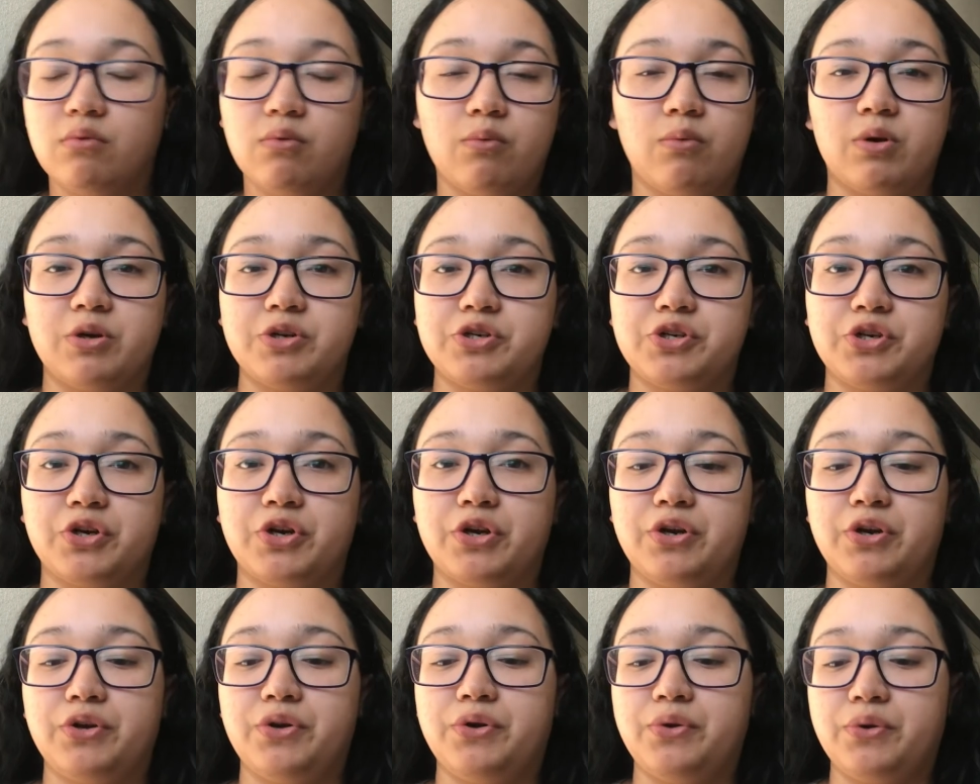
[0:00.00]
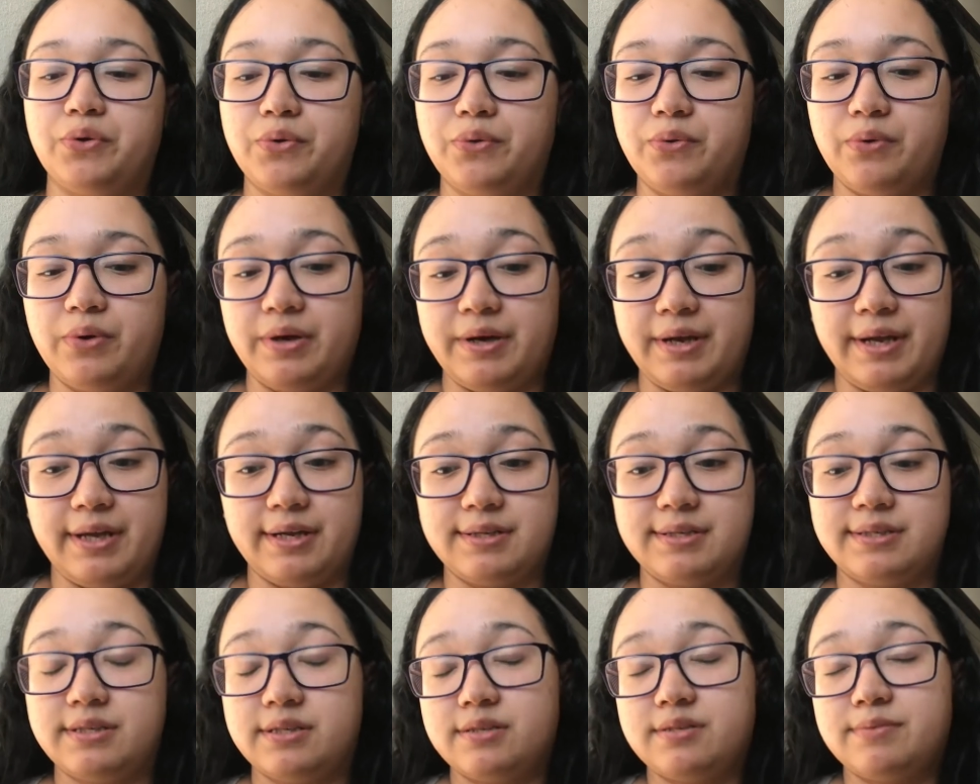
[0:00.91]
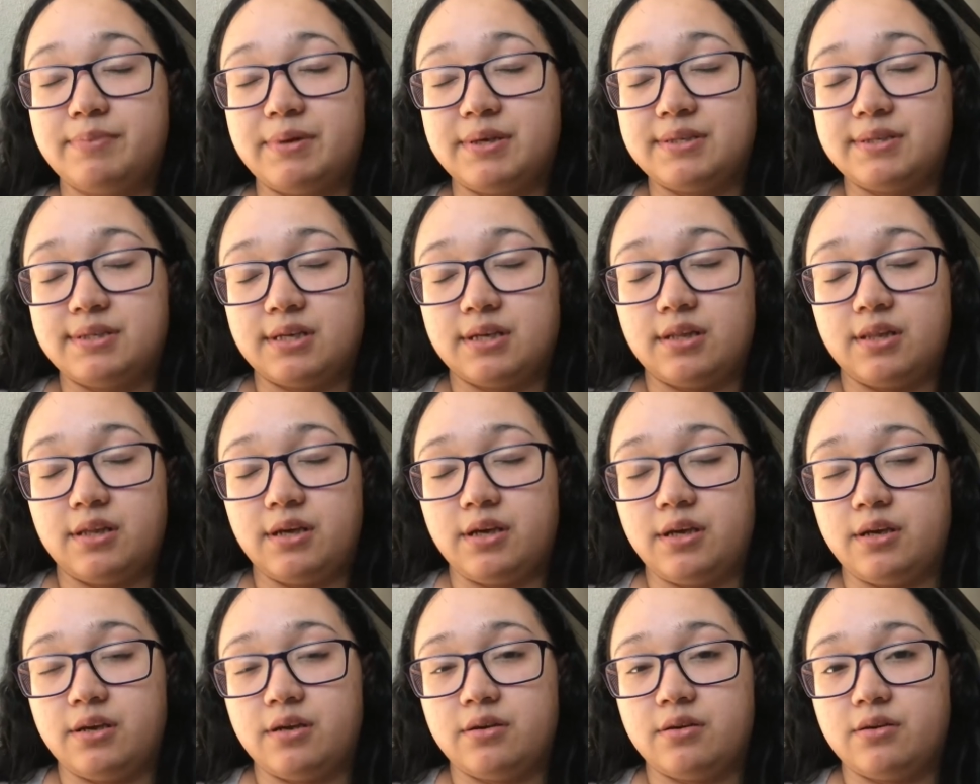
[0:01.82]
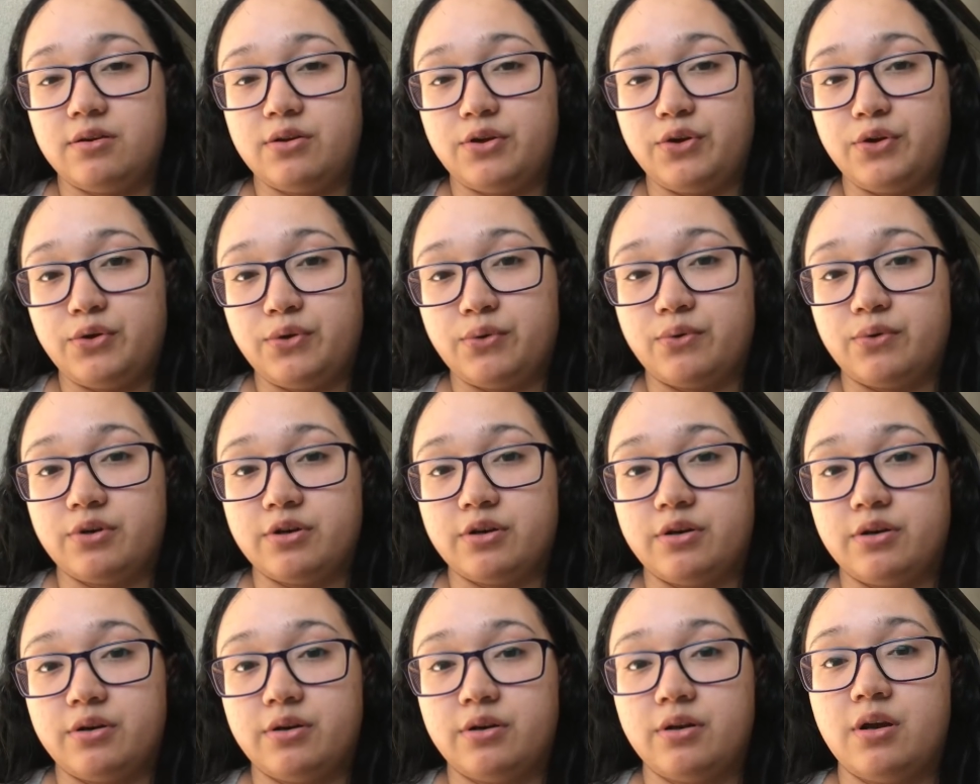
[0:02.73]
what you're gonna do next is basically your